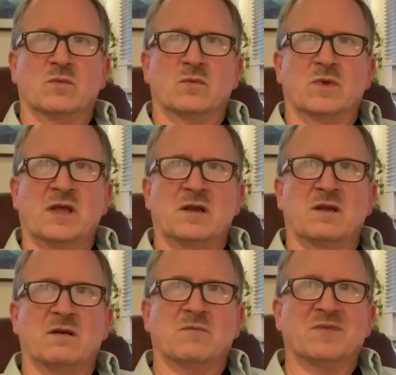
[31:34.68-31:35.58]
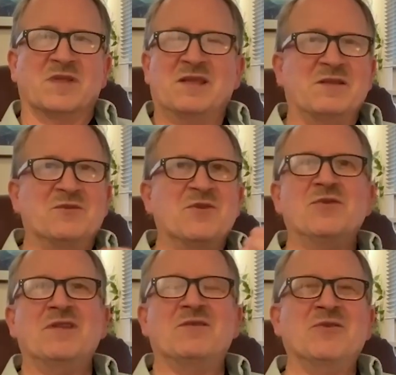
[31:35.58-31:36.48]
in the
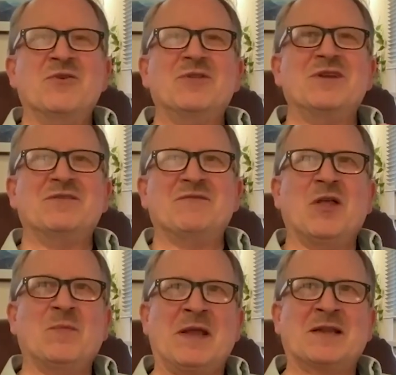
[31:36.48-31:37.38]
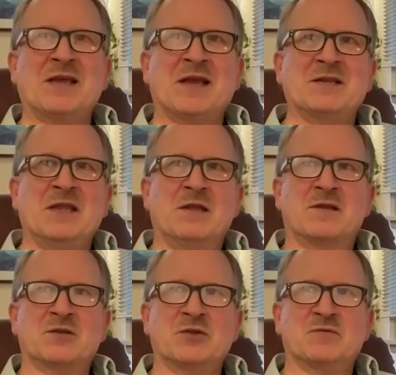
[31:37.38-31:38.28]
newly developing
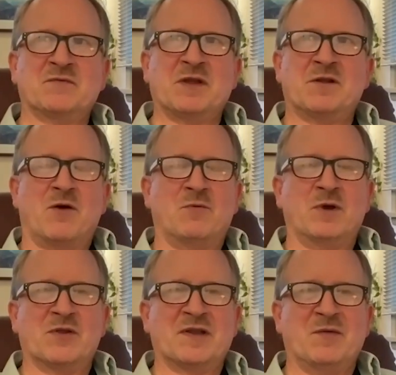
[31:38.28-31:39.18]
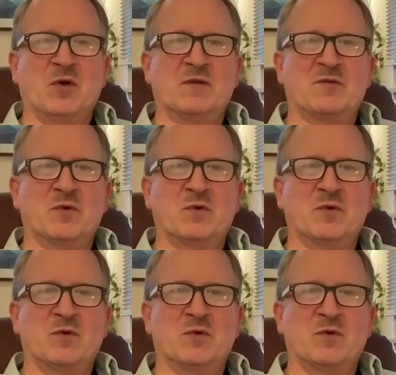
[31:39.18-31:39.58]
techniques to figure out whether someone